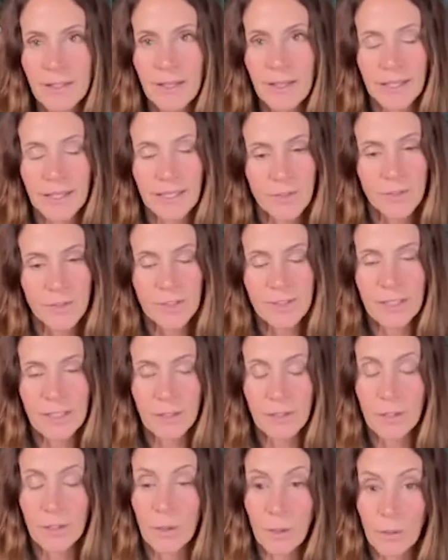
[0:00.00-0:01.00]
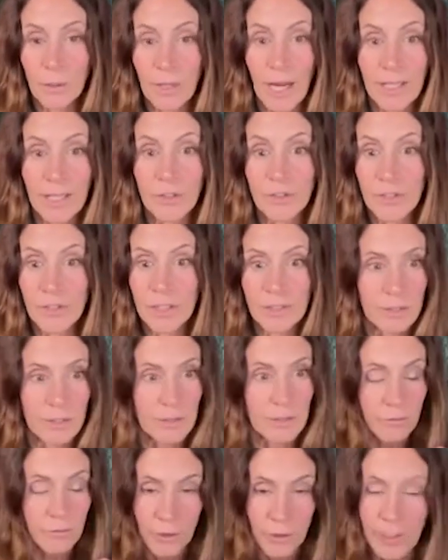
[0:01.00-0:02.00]
and I sit down and go, okay, I just need to
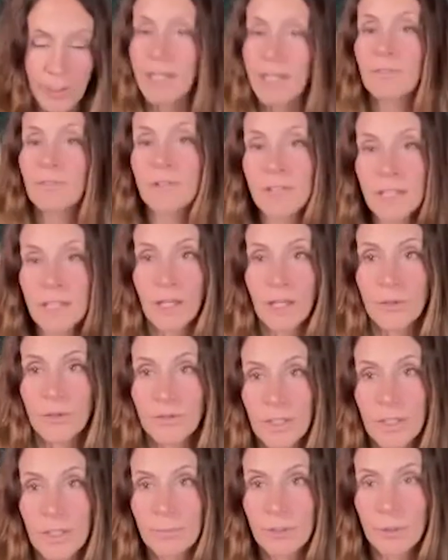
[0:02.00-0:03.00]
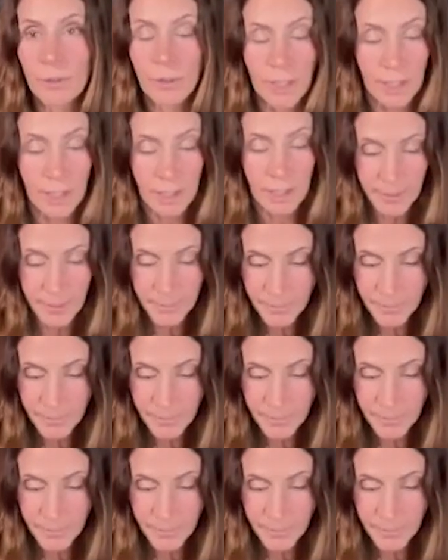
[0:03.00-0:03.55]
forget everything else that I'm doing,